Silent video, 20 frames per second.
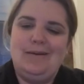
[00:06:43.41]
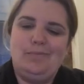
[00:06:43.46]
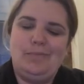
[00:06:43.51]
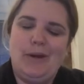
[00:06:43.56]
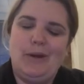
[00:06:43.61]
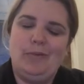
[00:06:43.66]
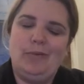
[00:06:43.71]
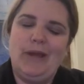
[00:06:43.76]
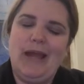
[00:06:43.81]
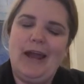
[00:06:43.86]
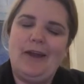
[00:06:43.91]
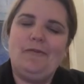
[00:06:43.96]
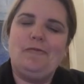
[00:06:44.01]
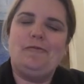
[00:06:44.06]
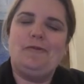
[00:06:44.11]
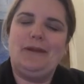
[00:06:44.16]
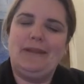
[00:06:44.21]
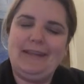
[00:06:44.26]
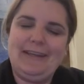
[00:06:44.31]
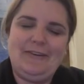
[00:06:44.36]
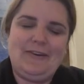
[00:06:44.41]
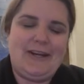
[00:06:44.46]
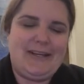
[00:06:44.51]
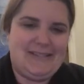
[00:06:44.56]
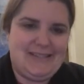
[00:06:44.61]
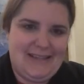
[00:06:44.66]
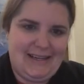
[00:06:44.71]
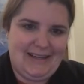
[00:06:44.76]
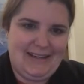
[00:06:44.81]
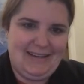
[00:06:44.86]
But we had a really great
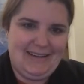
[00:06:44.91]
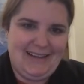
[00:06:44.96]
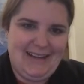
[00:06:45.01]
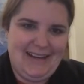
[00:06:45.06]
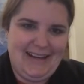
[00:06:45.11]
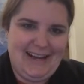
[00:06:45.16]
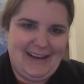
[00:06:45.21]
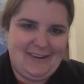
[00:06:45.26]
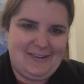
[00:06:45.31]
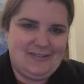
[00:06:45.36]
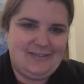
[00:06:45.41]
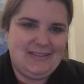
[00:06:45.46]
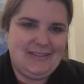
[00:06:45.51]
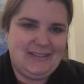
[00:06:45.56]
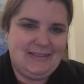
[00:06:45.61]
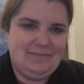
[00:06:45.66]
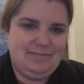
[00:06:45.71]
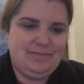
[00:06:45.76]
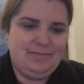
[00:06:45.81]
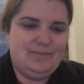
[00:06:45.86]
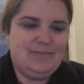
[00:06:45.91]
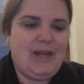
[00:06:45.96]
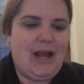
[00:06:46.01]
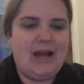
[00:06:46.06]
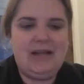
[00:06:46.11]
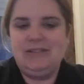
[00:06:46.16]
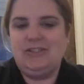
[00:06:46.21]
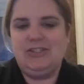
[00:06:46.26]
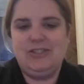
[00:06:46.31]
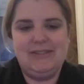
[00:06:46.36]
second night out, and
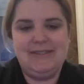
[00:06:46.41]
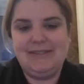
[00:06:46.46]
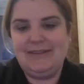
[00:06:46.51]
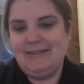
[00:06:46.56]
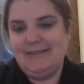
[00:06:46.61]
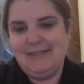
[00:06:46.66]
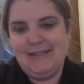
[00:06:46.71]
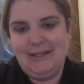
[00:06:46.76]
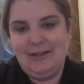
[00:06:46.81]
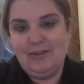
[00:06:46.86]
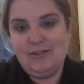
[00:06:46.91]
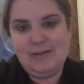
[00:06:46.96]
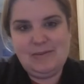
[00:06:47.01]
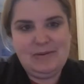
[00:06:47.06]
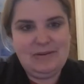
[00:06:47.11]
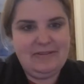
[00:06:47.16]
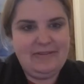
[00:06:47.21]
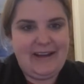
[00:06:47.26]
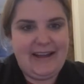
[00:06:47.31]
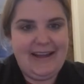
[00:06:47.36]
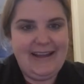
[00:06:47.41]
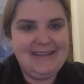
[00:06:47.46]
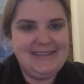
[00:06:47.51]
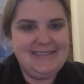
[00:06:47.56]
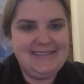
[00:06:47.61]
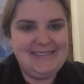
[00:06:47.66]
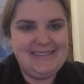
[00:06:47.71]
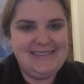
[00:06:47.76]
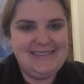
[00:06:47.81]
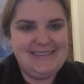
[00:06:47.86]
God's just continued to provide
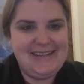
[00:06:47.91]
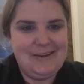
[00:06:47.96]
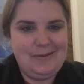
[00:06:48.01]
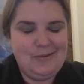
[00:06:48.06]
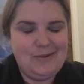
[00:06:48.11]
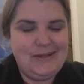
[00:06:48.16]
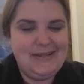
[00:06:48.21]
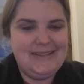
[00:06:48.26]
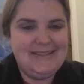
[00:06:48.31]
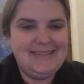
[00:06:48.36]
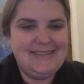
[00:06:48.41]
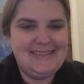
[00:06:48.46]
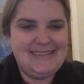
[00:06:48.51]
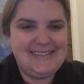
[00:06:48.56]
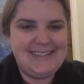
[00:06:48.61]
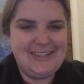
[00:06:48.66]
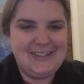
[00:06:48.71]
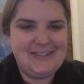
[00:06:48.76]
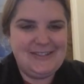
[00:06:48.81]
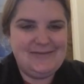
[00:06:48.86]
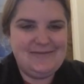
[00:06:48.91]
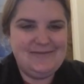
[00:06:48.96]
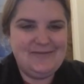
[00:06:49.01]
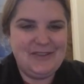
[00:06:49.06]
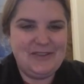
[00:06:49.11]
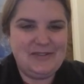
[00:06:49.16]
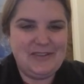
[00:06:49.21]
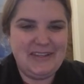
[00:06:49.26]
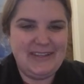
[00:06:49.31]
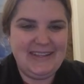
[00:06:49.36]
since day one. So
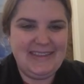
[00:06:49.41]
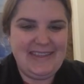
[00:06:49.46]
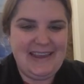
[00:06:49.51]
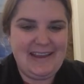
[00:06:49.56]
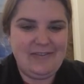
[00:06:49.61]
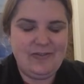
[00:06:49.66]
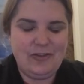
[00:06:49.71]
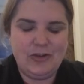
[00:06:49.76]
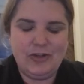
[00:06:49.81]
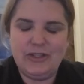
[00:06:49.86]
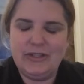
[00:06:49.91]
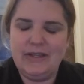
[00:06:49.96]
we're really thankful.